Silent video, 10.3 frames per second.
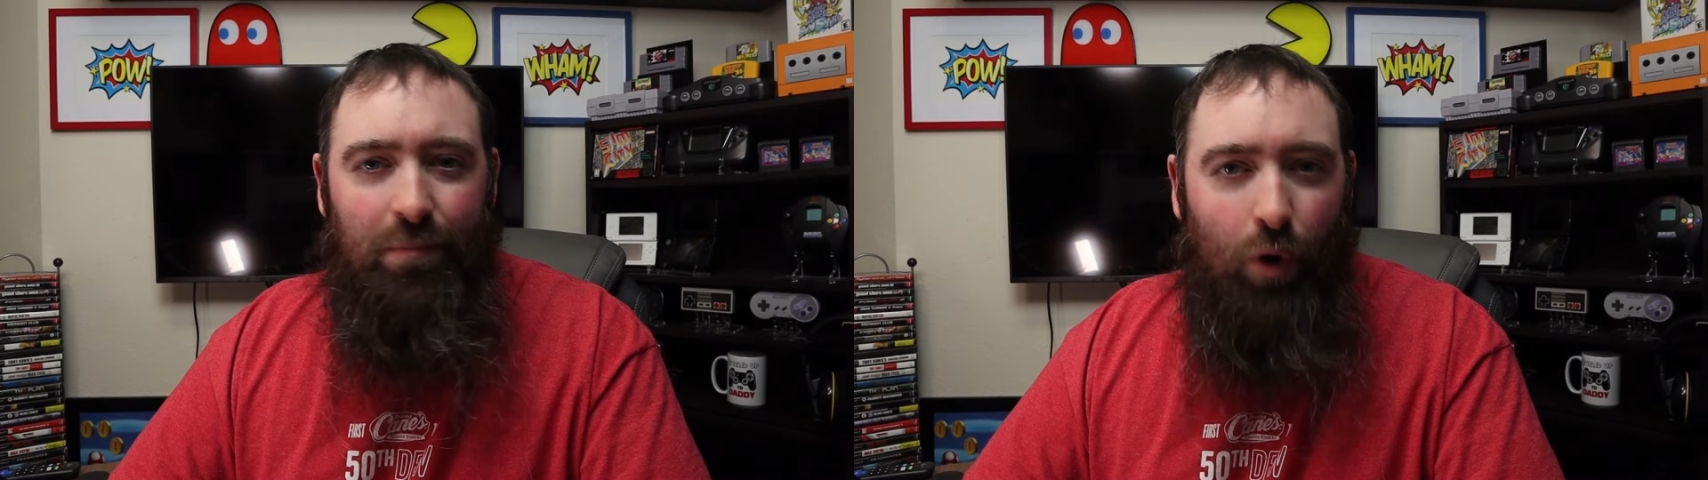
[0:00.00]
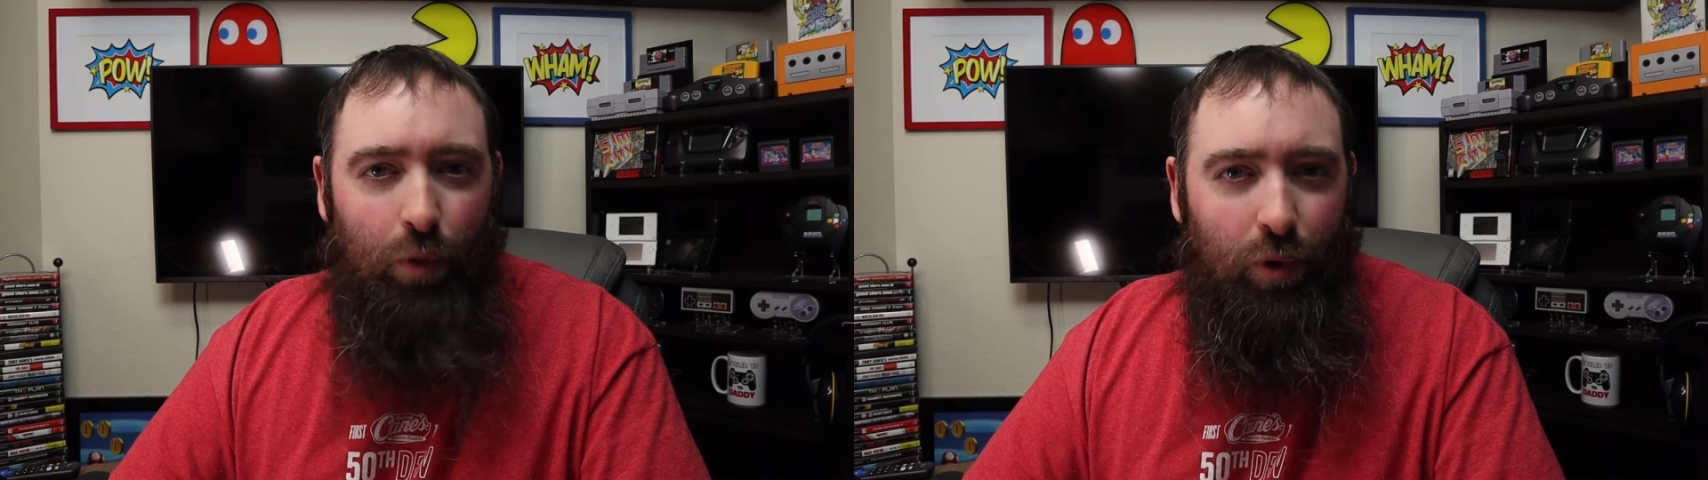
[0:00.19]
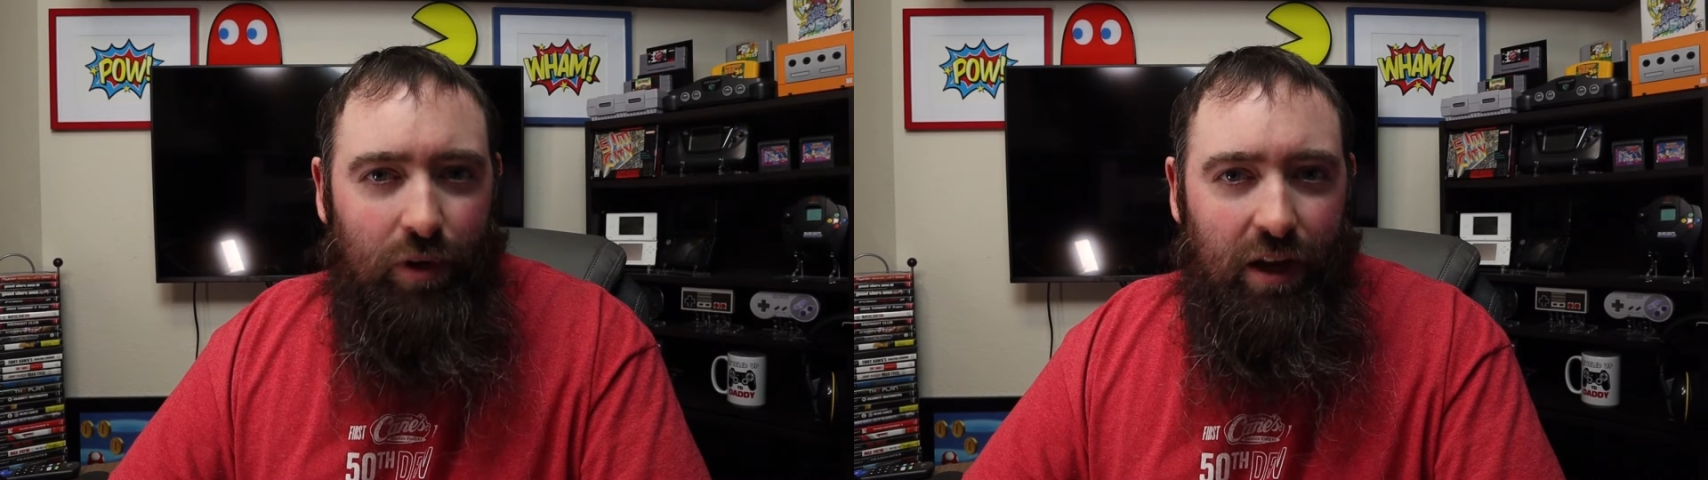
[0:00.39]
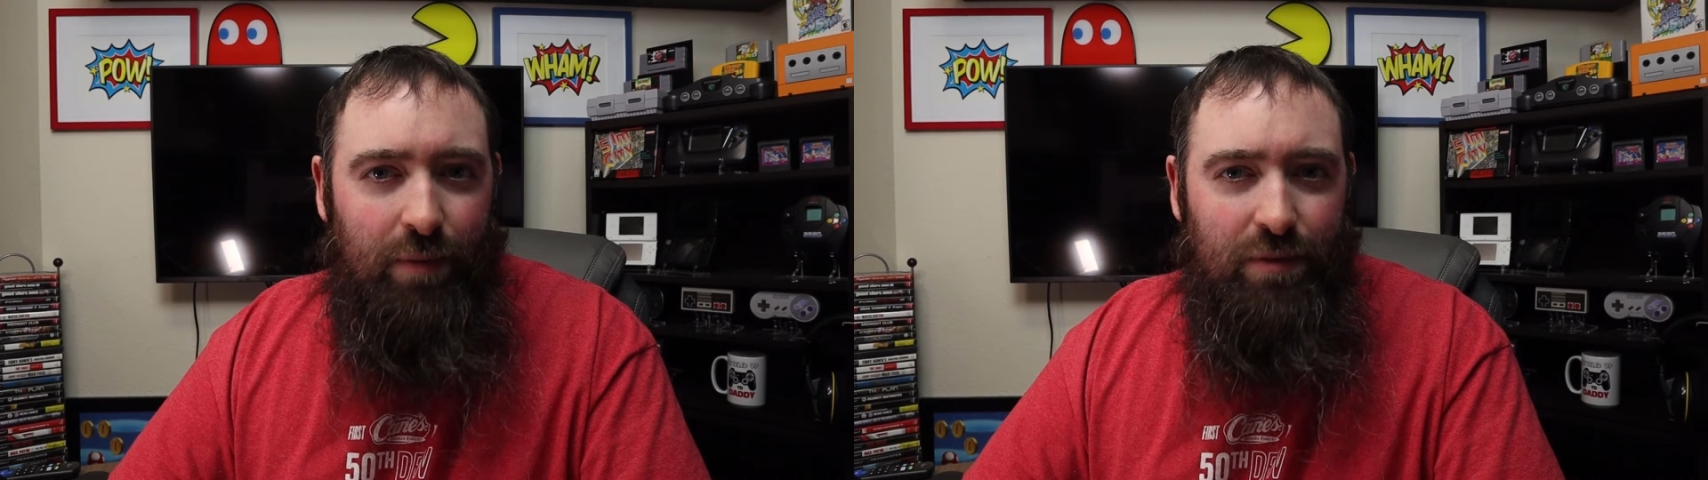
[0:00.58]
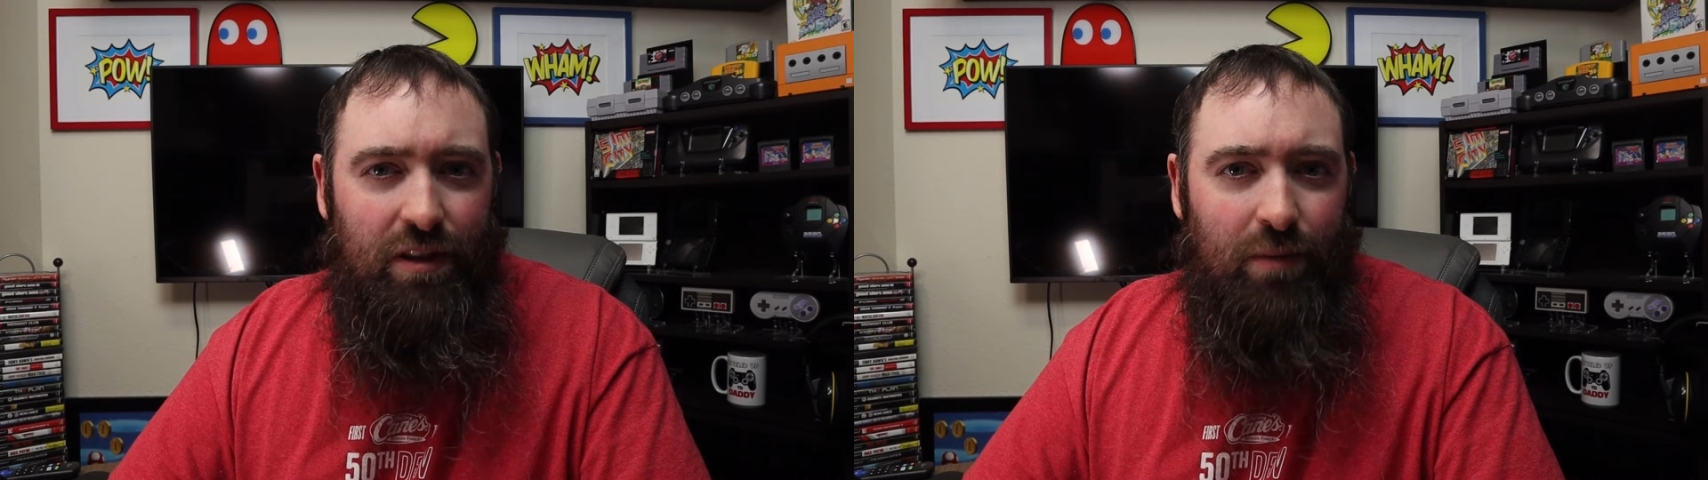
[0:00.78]
mobile
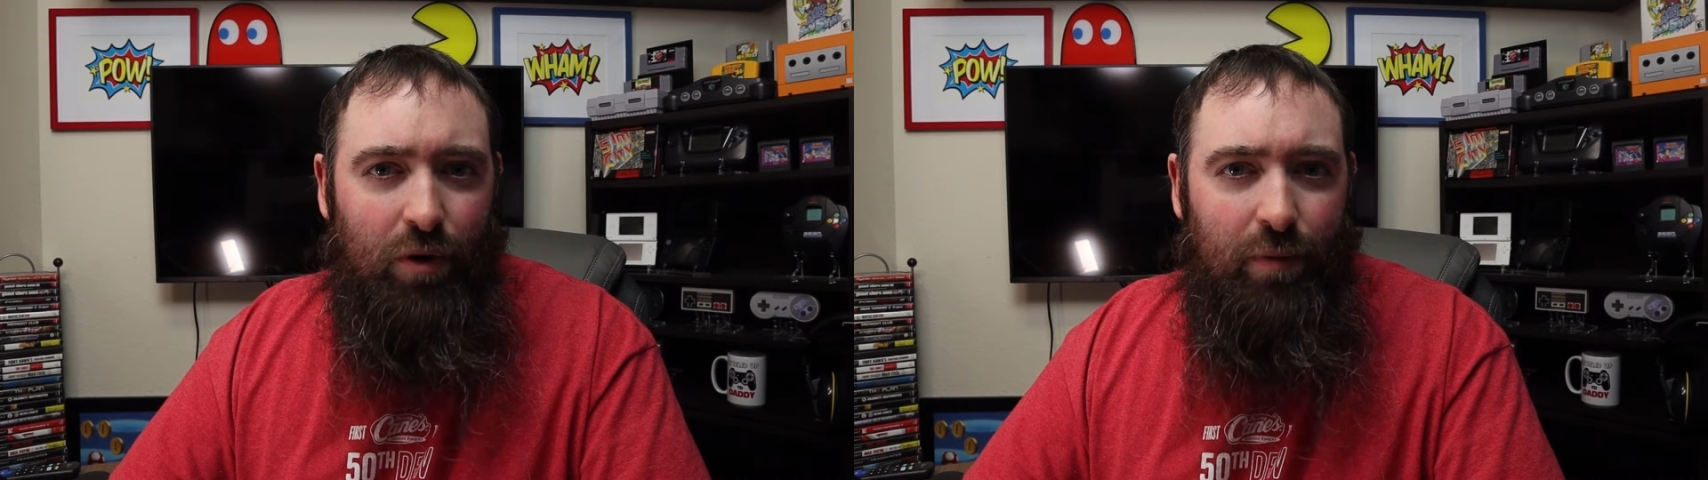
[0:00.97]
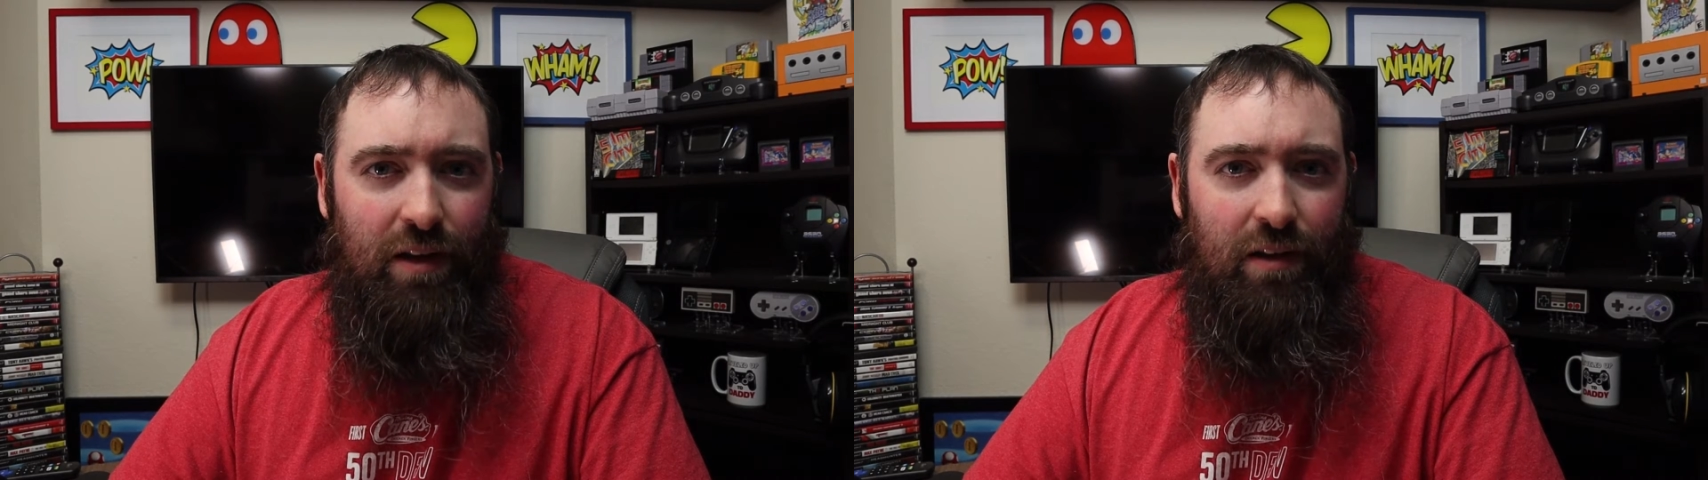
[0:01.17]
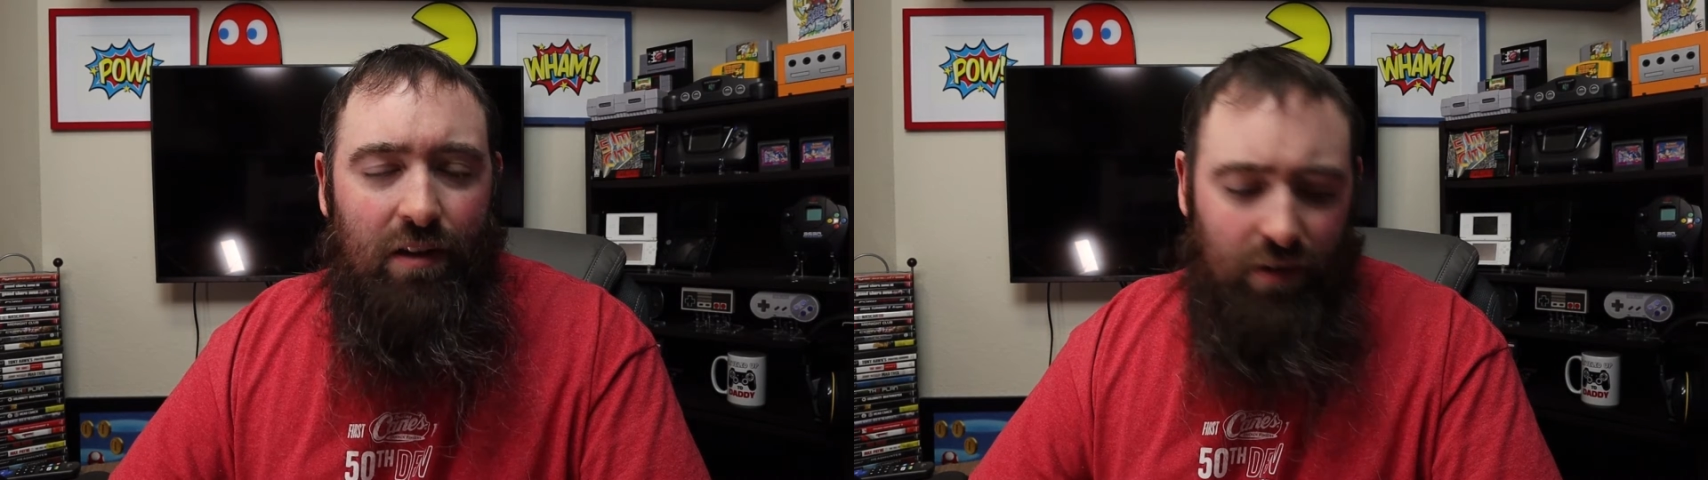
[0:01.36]
games at the moment.